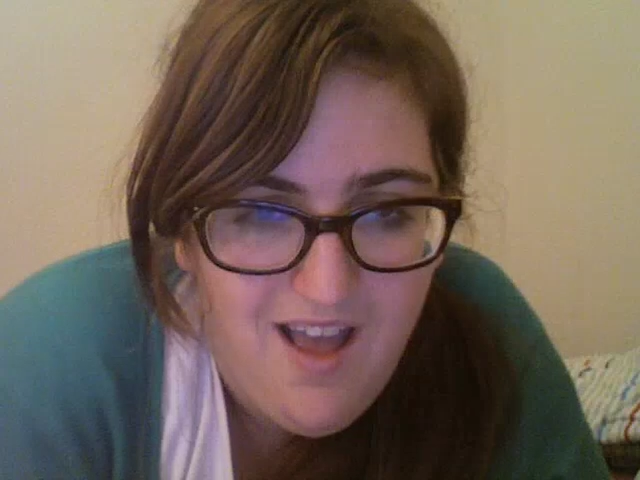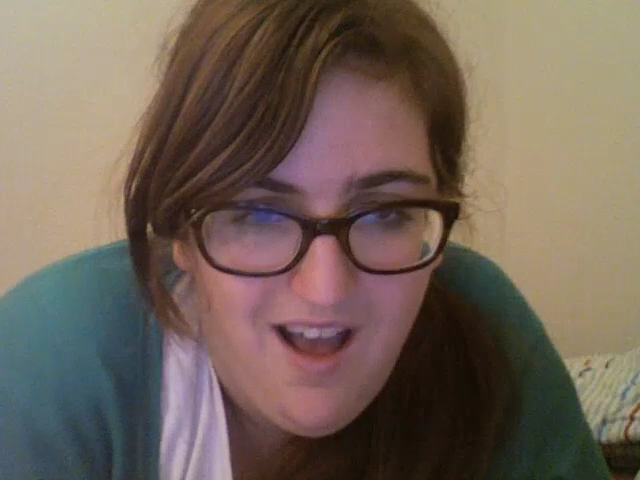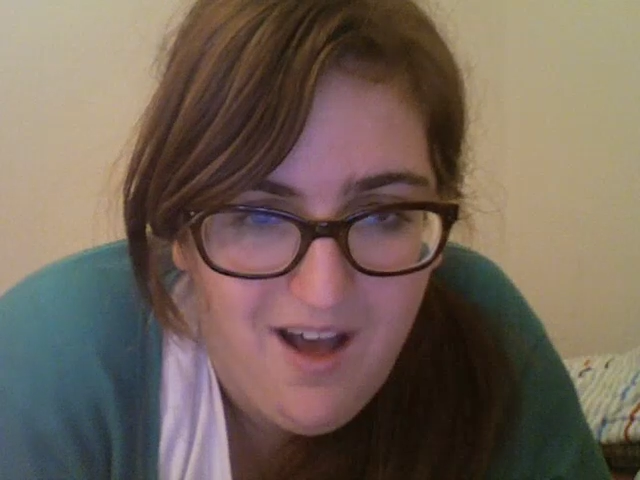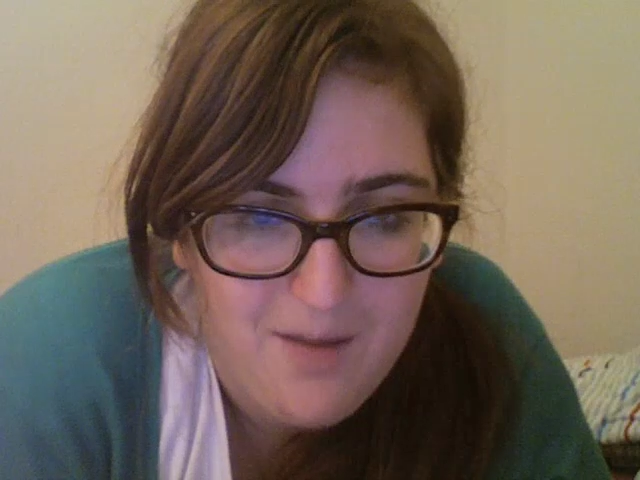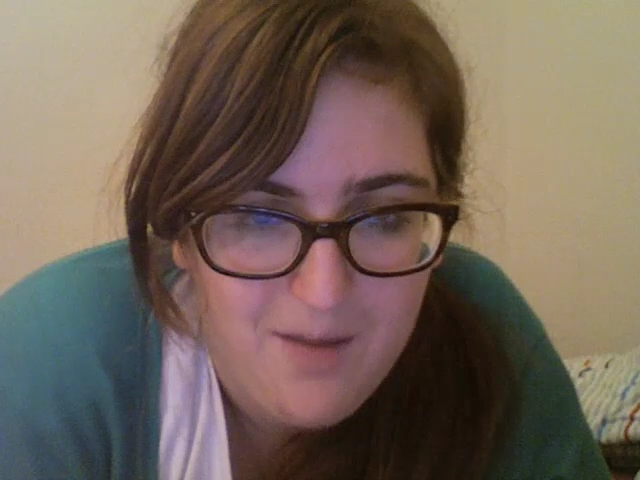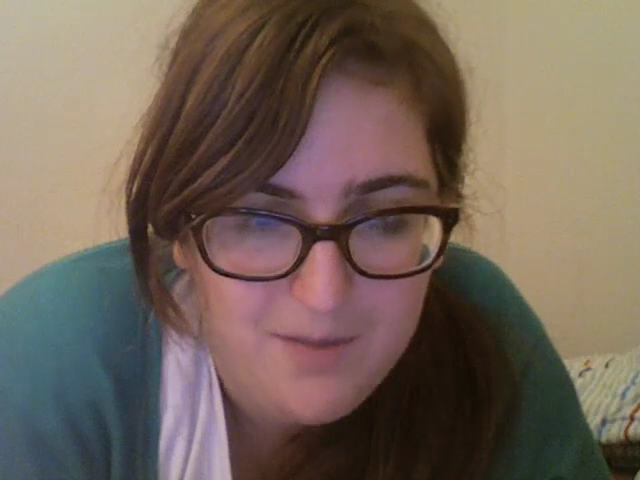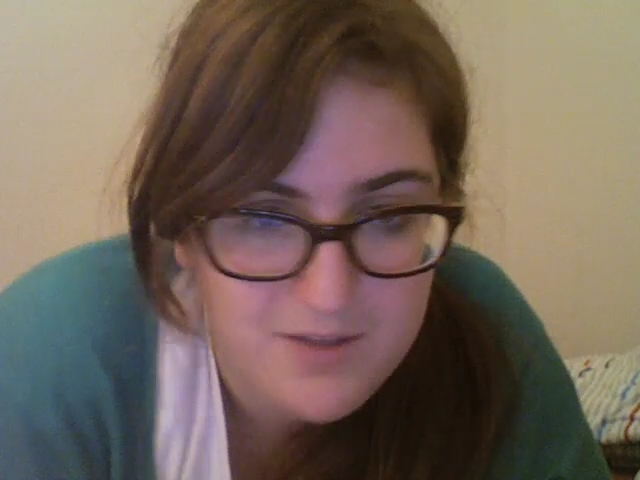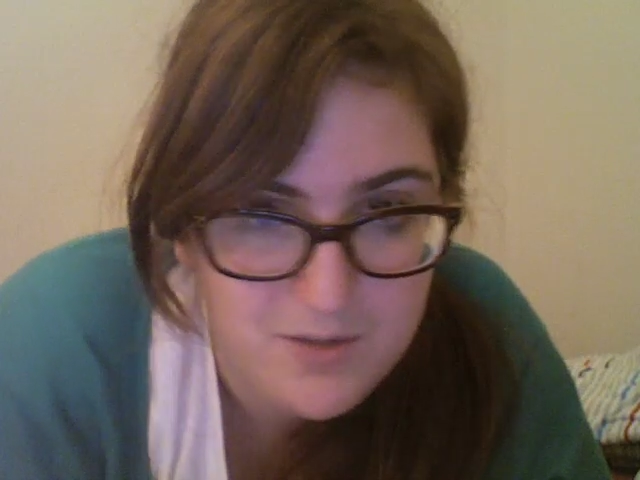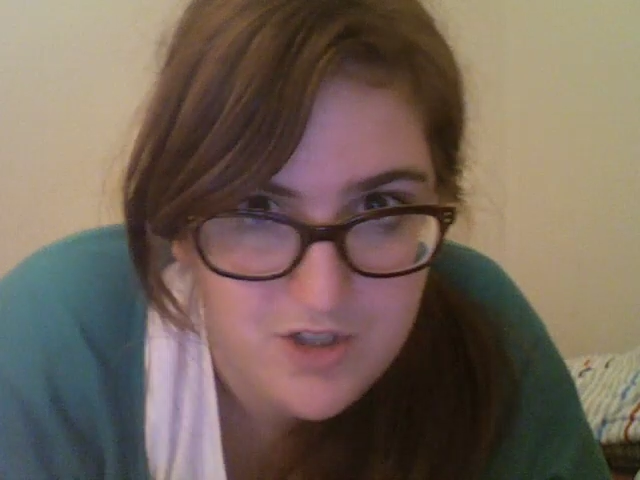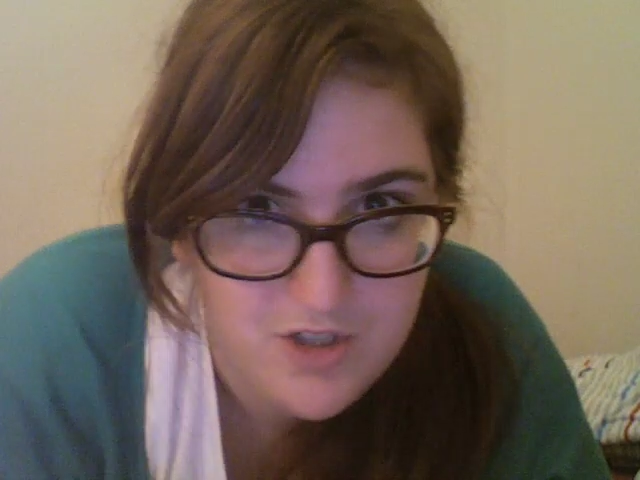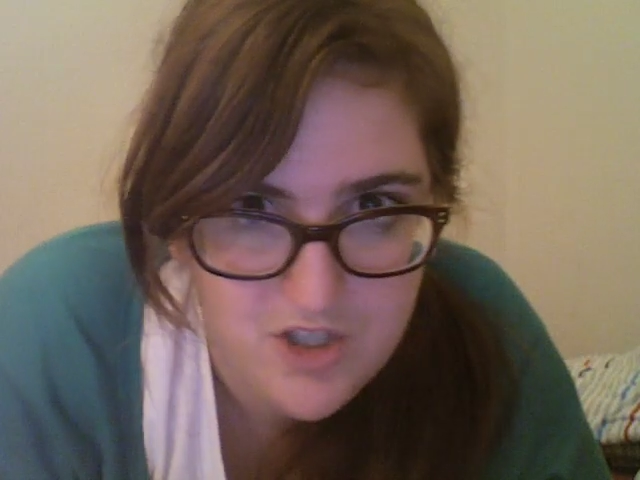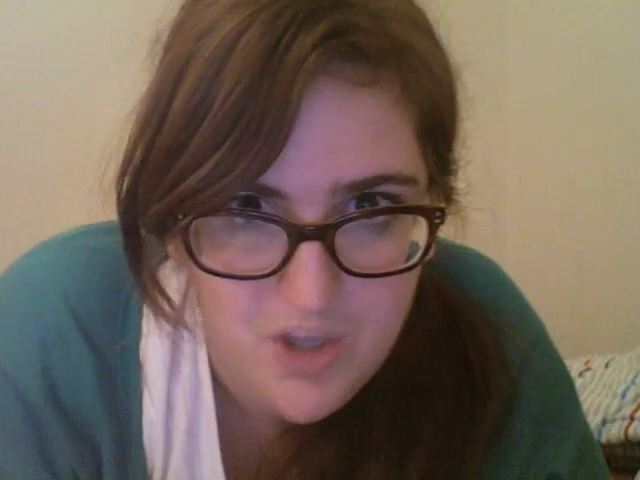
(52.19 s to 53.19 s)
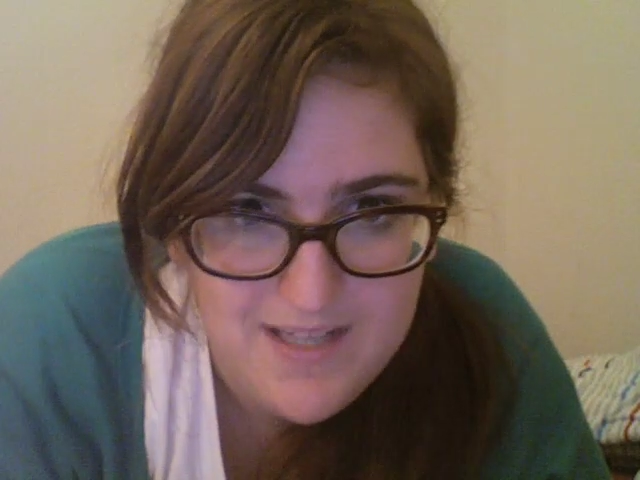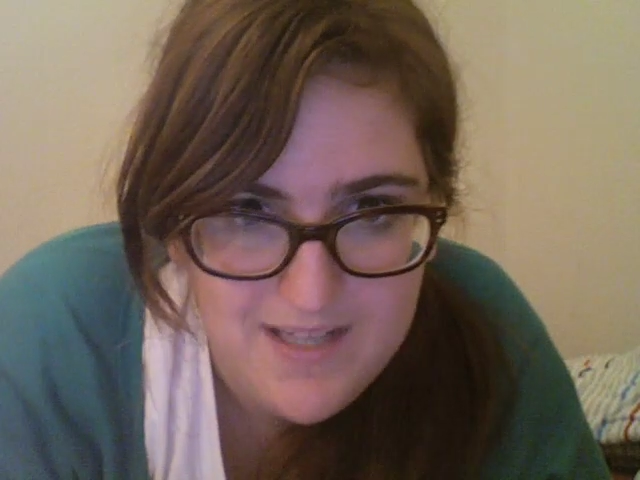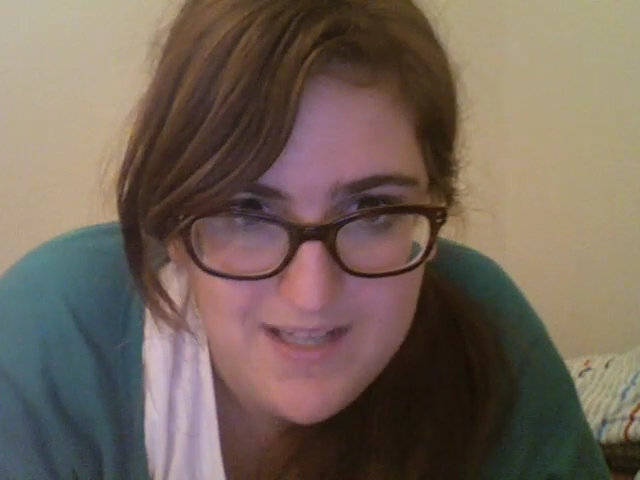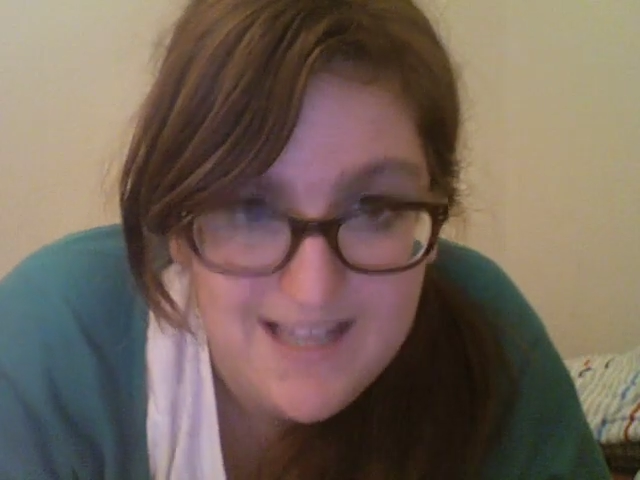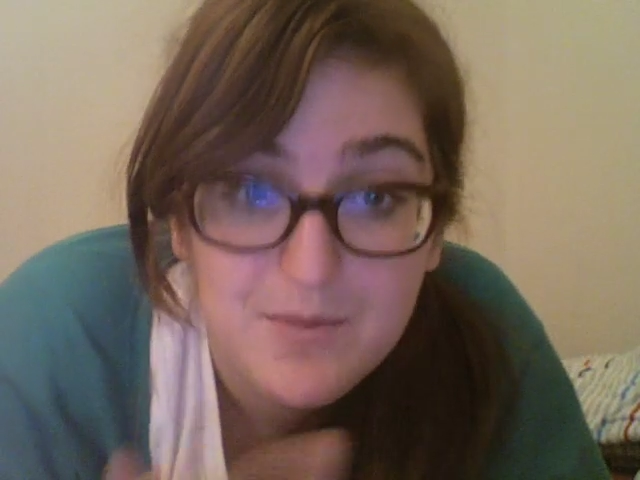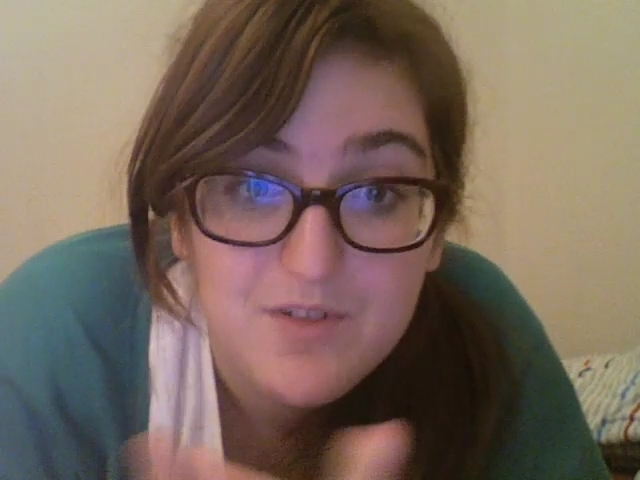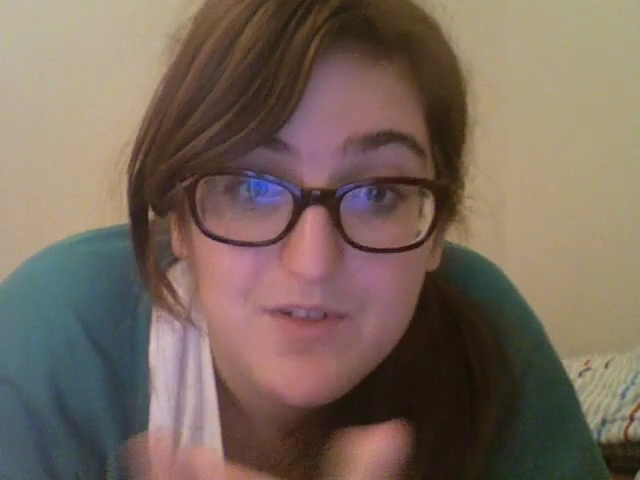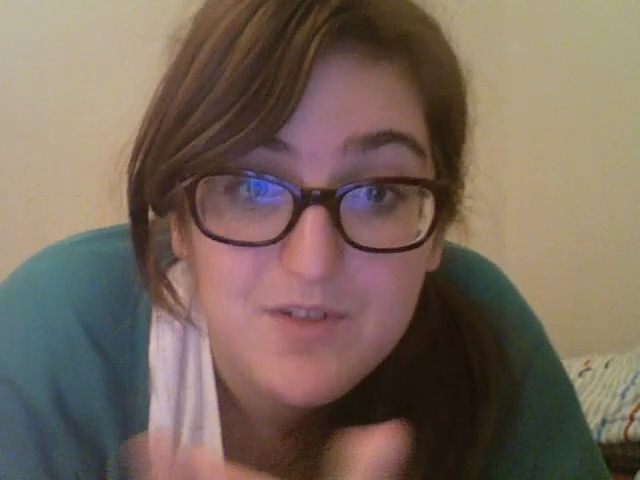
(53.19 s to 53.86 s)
because it was just so intense and it was